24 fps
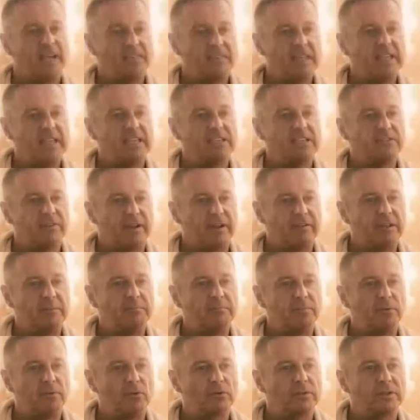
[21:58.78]
I think it's very
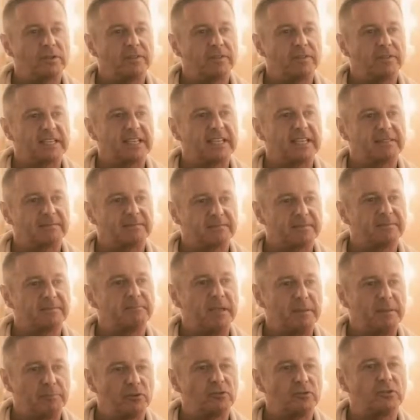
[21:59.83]
important that
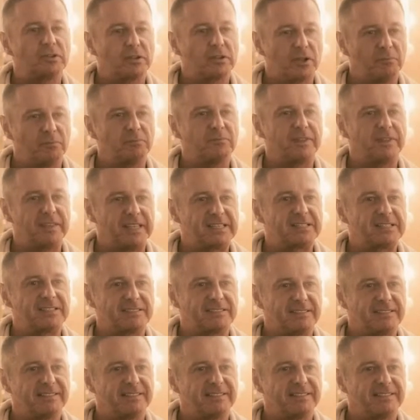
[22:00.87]
people should come to this.